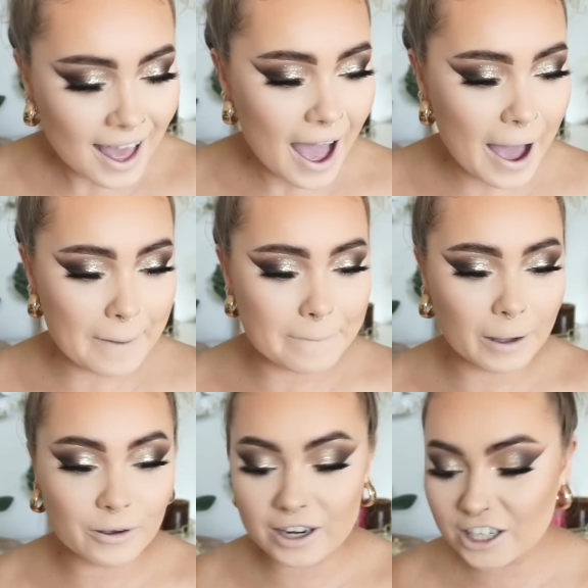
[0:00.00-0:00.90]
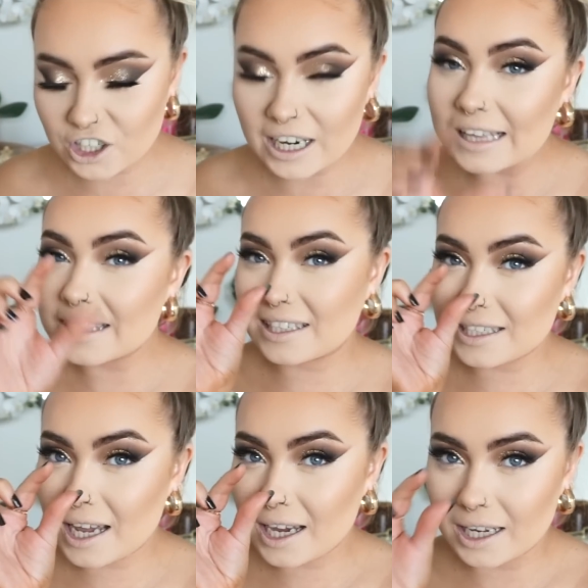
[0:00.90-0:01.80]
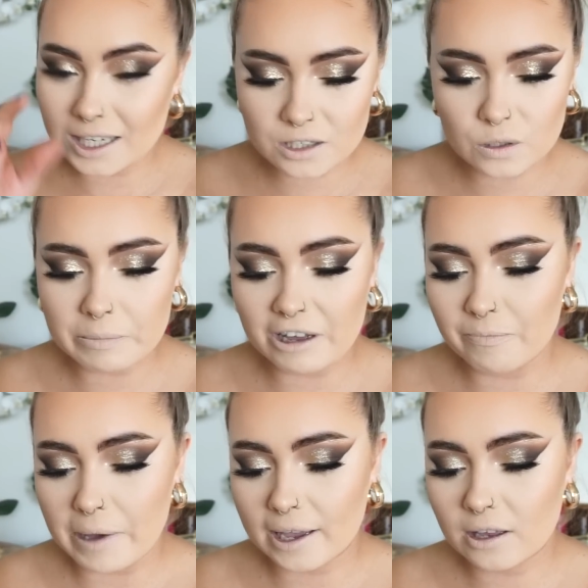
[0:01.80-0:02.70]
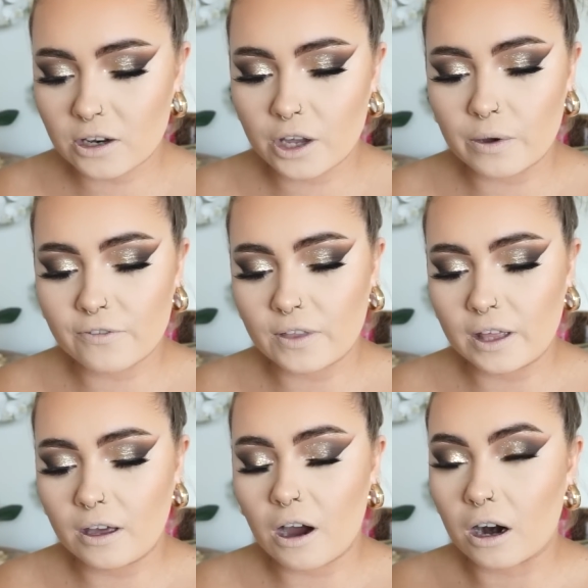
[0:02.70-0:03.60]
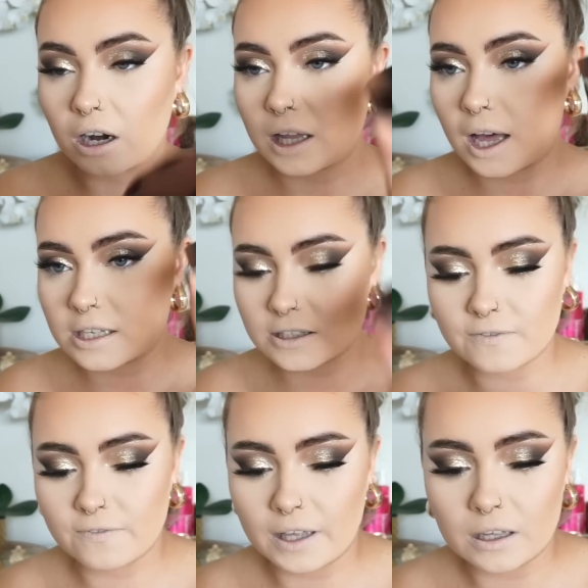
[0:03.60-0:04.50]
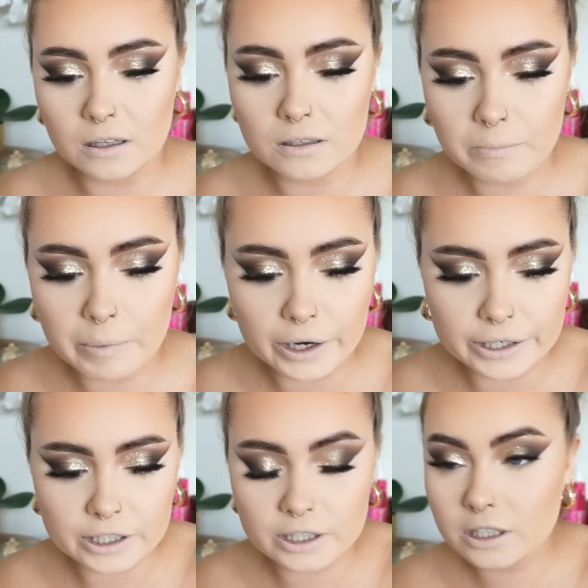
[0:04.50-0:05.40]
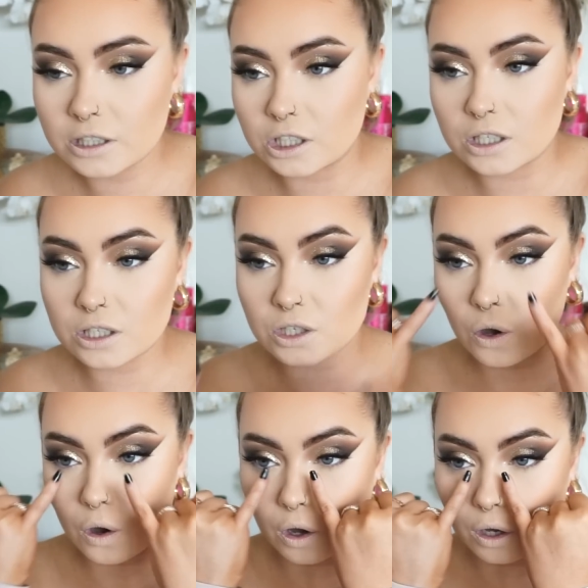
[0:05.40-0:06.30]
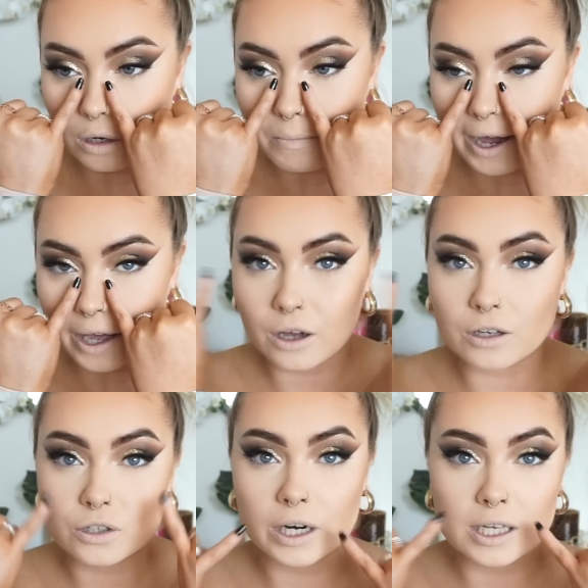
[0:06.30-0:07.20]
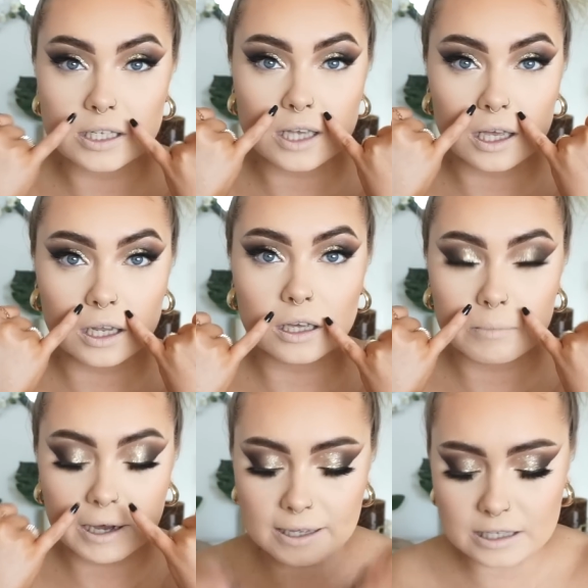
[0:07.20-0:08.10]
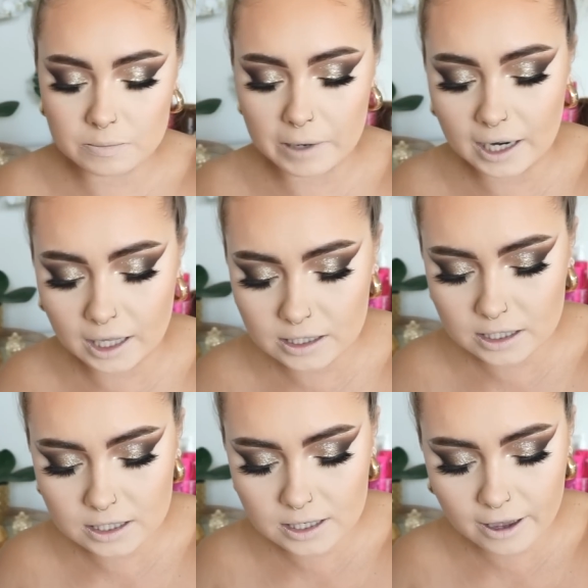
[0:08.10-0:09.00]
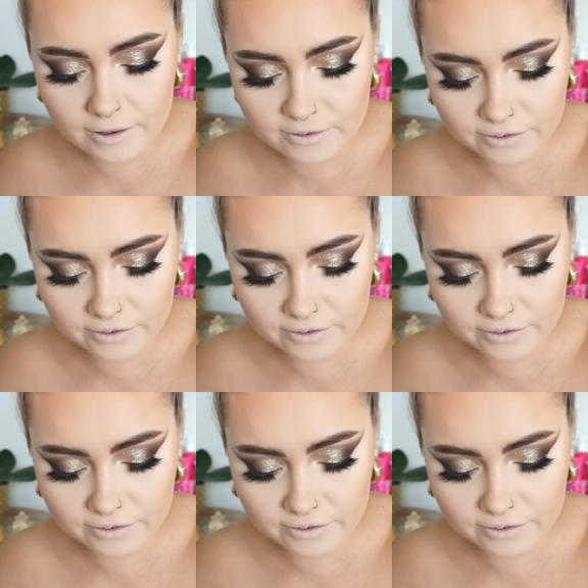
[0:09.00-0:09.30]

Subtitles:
I'm gonna do like the tiniest wee bit of Beconite with the Hourglass Veil powder just on my under eyes and like my smile lines and stuff.